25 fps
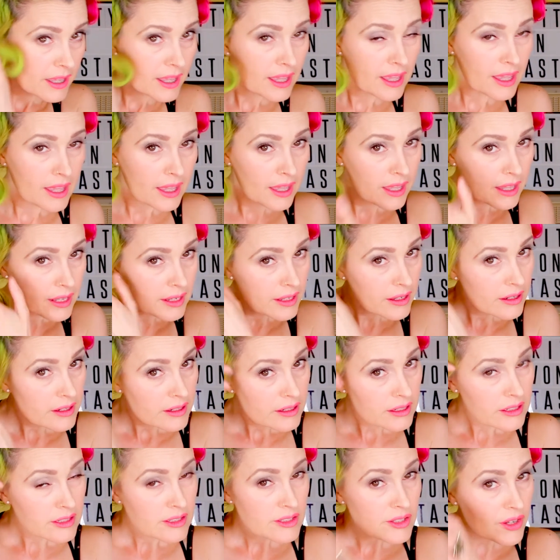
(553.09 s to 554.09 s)
and I'm
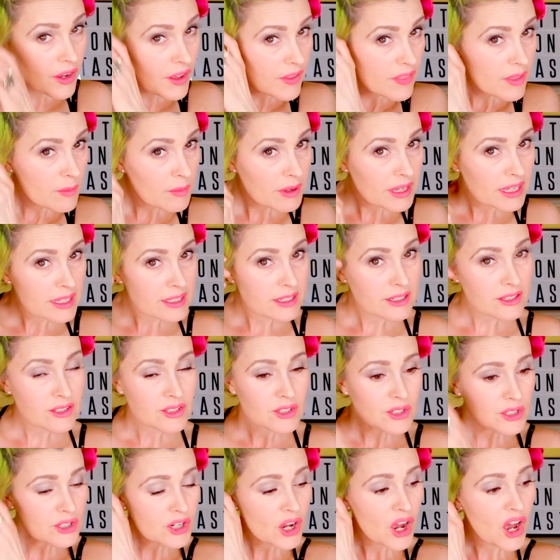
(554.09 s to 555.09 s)
going to turn them
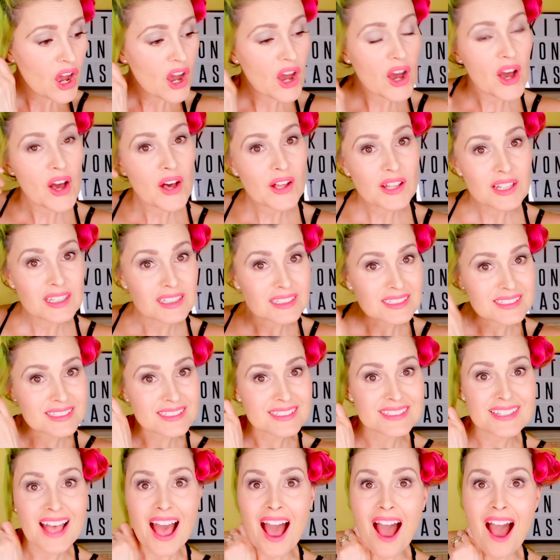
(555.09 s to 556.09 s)
into
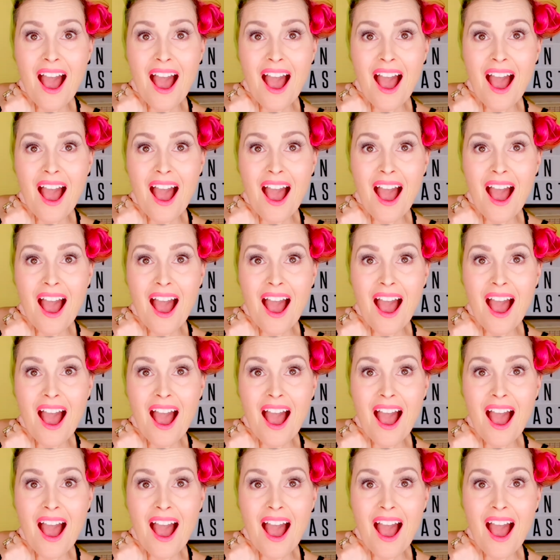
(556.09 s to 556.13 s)
curls.